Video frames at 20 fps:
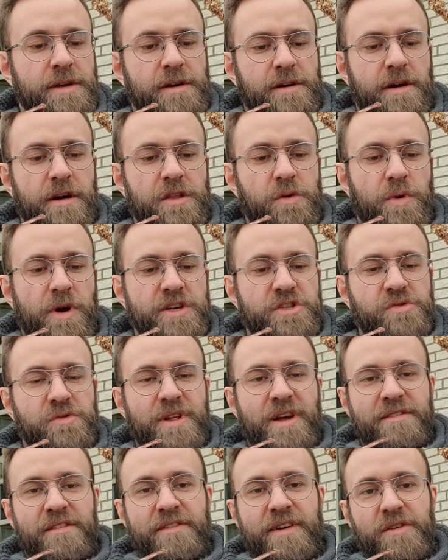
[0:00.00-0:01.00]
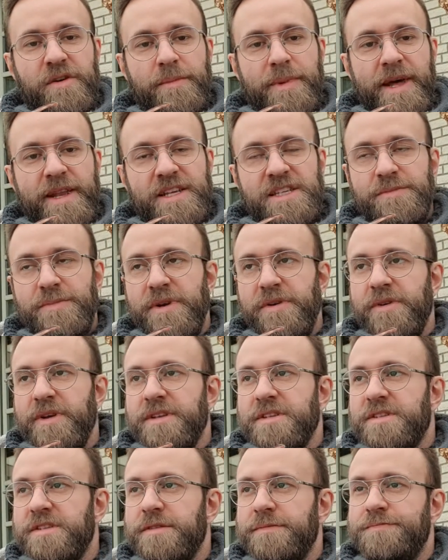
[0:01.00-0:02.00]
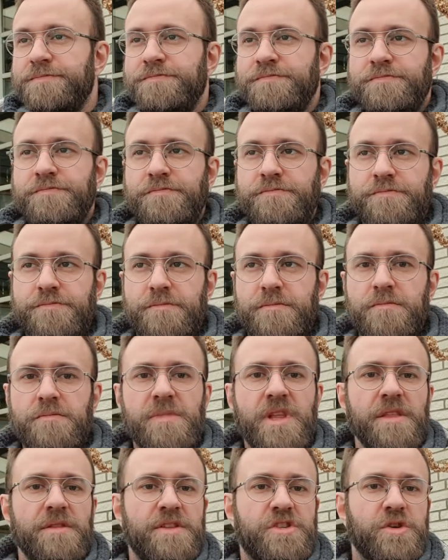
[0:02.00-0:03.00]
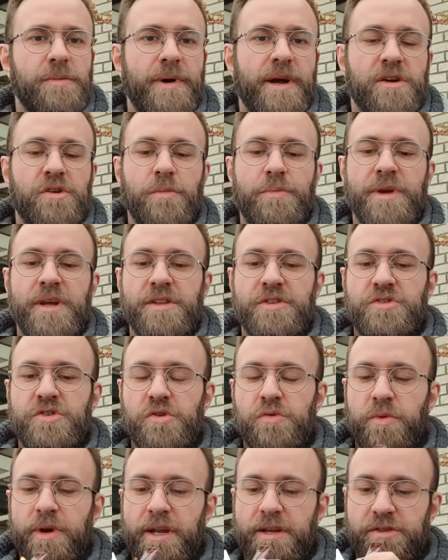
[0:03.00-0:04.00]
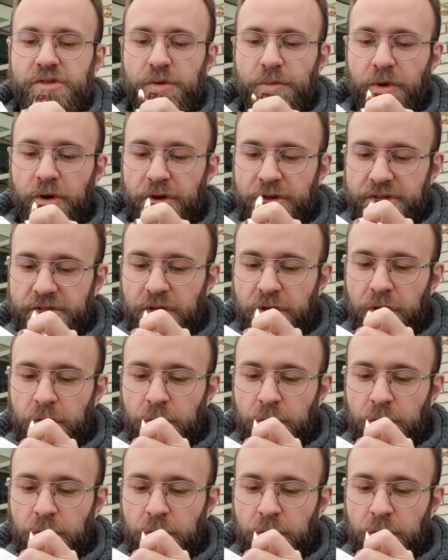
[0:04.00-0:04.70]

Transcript: Otherwise you'll have a very bad experience. The tobacco being too wet, too moist,